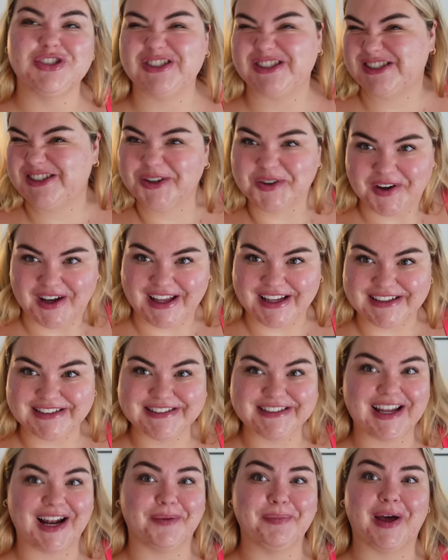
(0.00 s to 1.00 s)
do it.
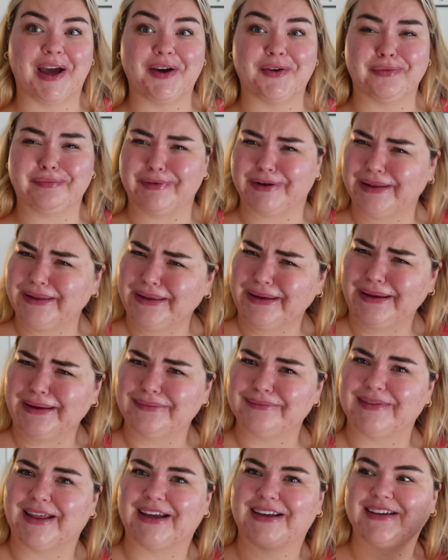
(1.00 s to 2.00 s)
And I'm like,
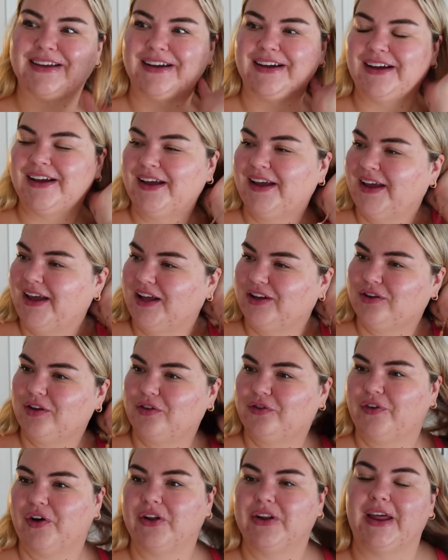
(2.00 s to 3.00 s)
really? Like, it
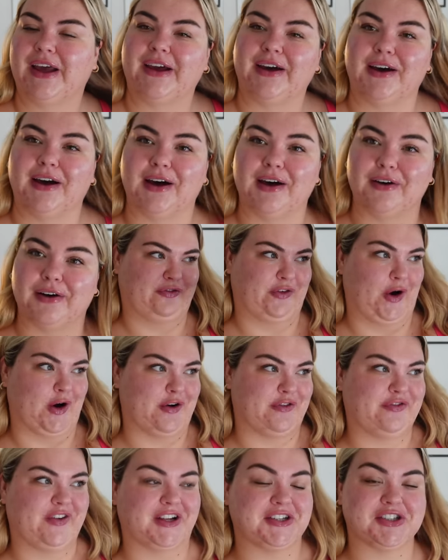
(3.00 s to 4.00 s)
just felt like a
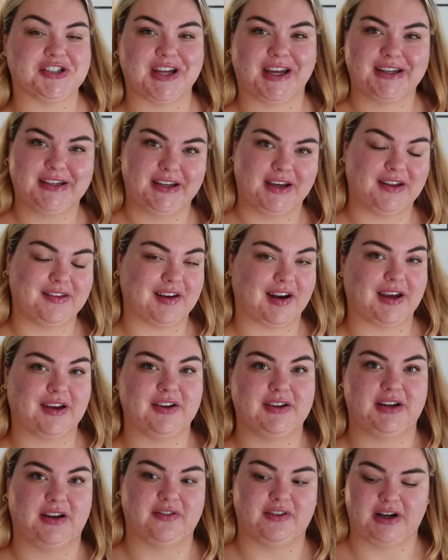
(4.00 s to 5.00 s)
far-fetched idea that I
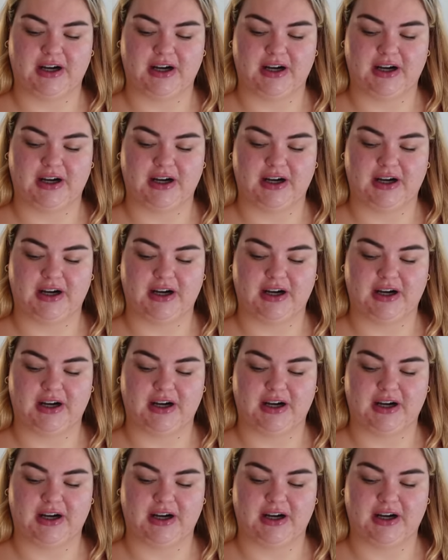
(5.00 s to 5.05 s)
could never